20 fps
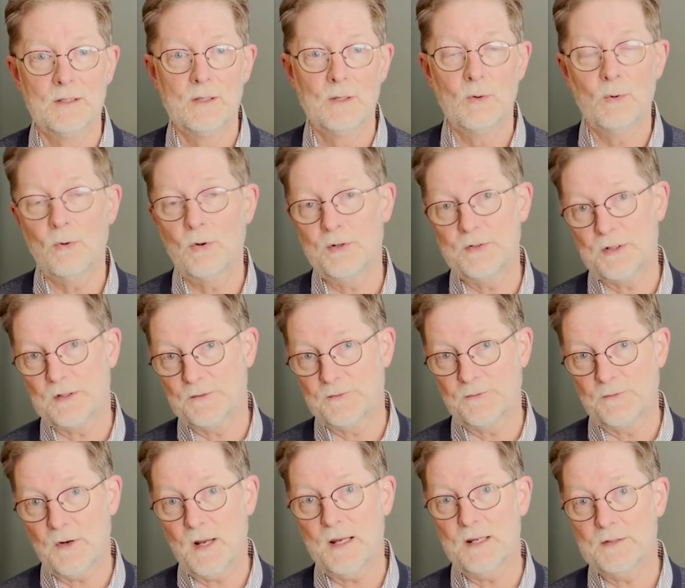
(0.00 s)
Or as it's
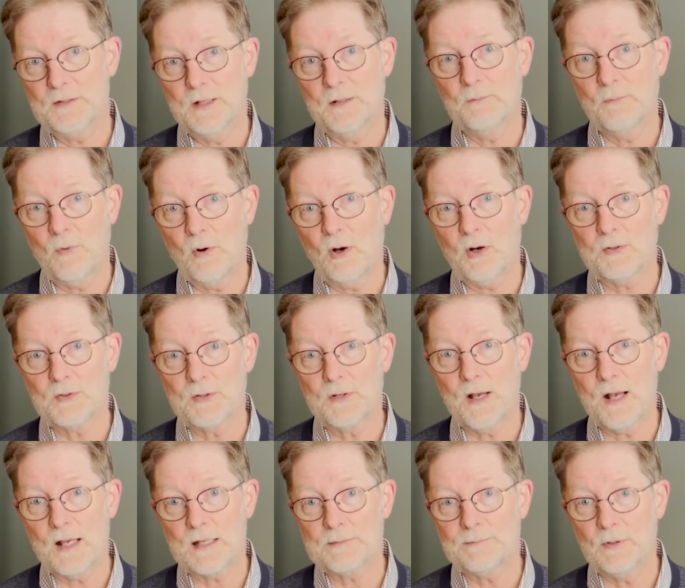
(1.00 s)
phrased in Mark's
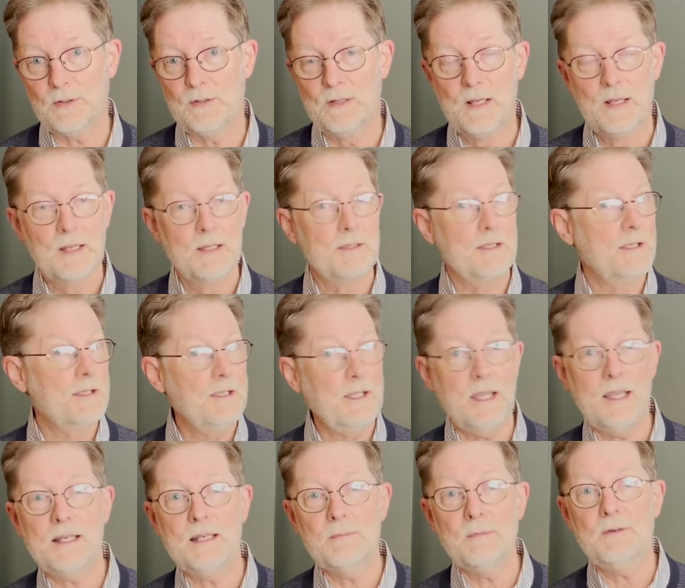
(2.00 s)
gospel, "The
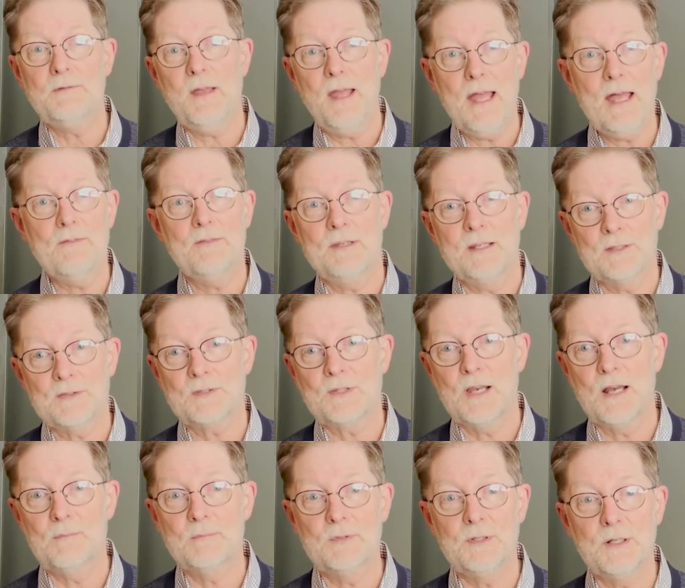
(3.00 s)
kingdom of heaven has
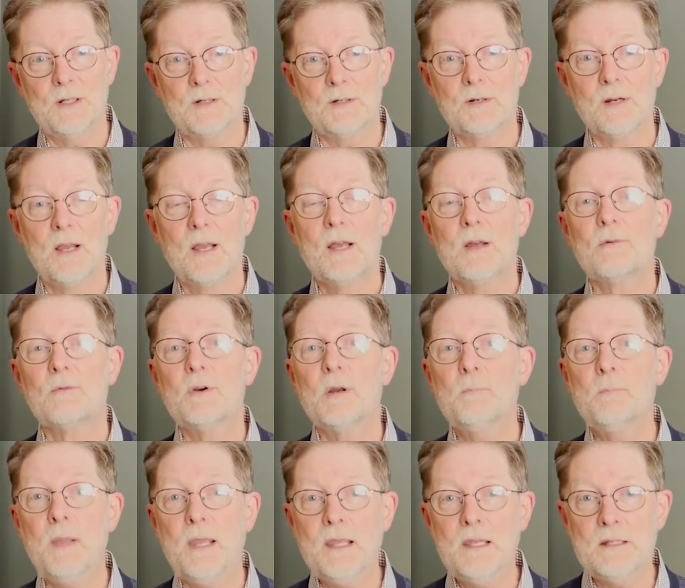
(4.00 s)
come near.
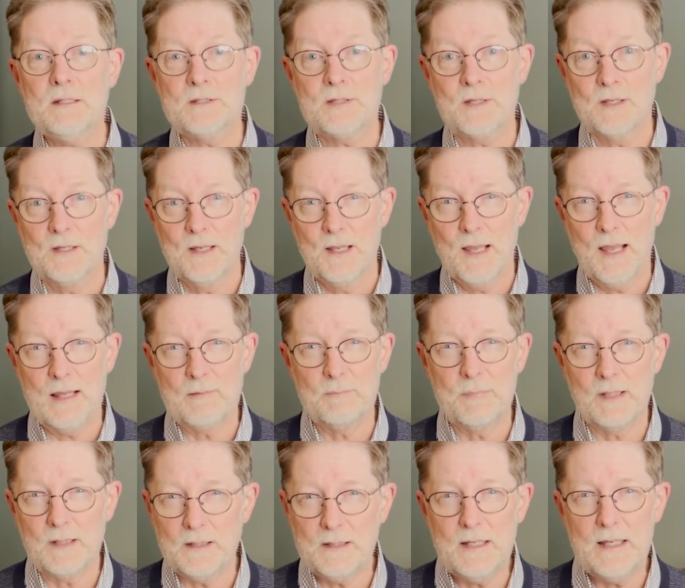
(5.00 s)
Repent and
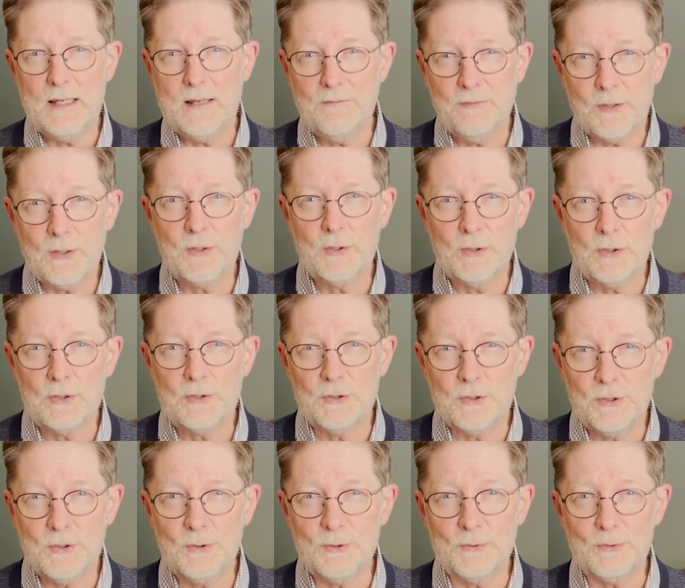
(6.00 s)
believe the good
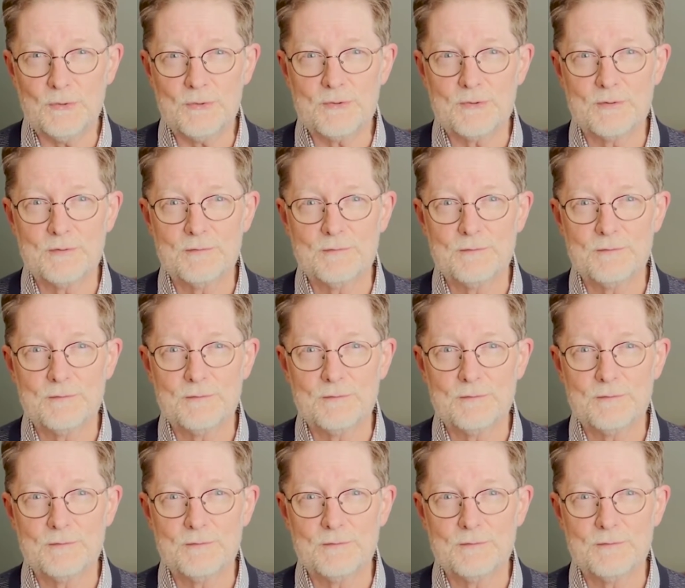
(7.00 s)
news."